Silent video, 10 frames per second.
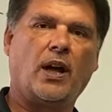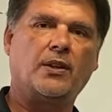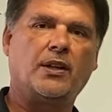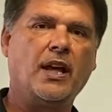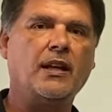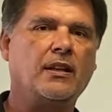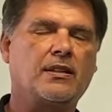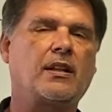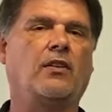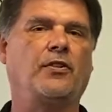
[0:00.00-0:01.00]
when. The data
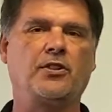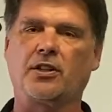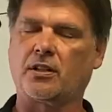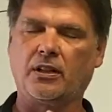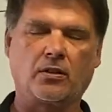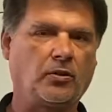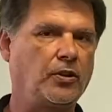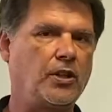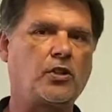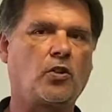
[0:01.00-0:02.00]
itself is just little
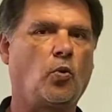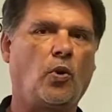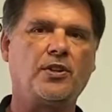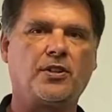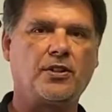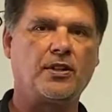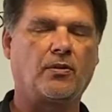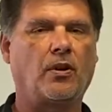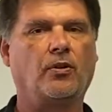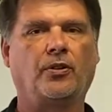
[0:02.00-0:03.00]
digital ones and
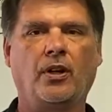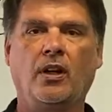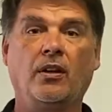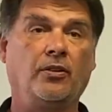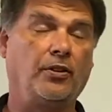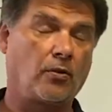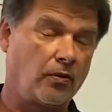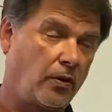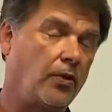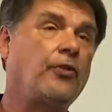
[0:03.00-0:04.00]
zeros. 0
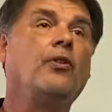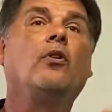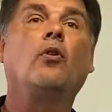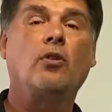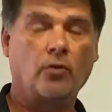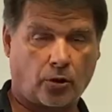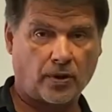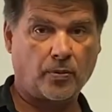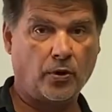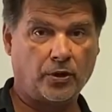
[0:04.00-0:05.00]
volts,
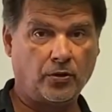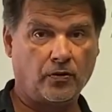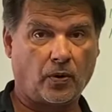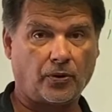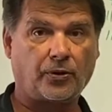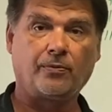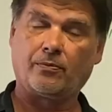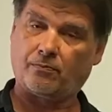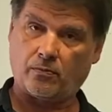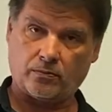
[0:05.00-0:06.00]
3.2 volts.
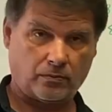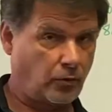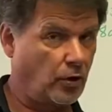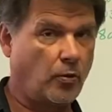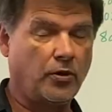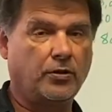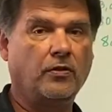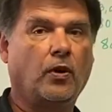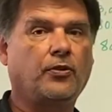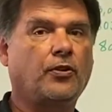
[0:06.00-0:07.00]
3.2
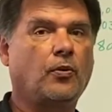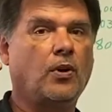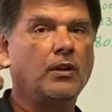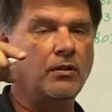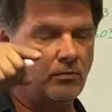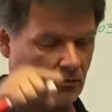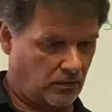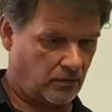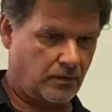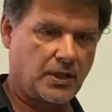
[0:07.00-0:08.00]
volts is a 1,
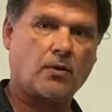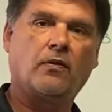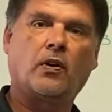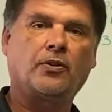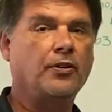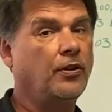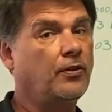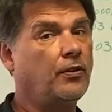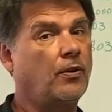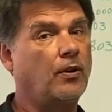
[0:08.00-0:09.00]
0 volts is a
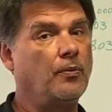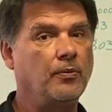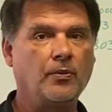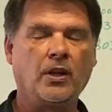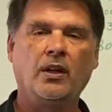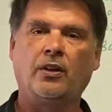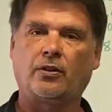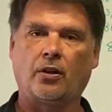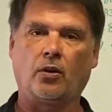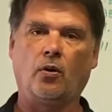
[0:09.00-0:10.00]
0.
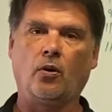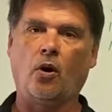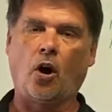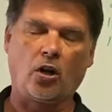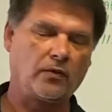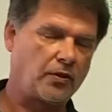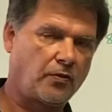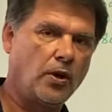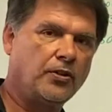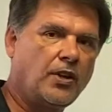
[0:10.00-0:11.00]
So all of your
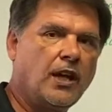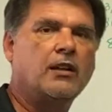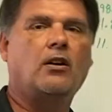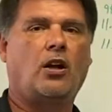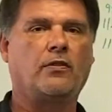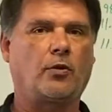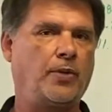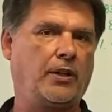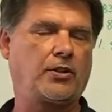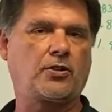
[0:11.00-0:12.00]
voice data, all of your
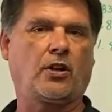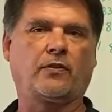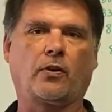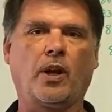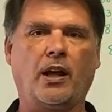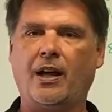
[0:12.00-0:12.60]
pictures, all of your